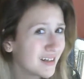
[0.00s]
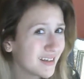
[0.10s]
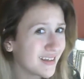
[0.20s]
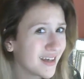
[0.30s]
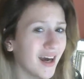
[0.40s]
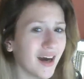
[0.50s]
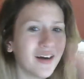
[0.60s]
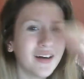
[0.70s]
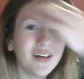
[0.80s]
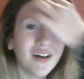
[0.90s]
Yeah,
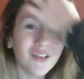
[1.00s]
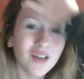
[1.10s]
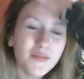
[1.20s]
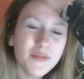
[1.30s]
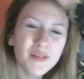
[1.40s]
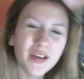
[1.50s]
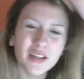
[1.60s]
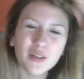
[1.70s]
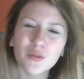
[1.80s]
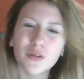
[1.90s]
a lot of people
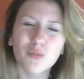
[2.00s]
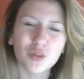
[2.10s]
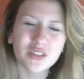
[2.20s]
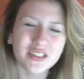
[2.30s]
hate the word moist,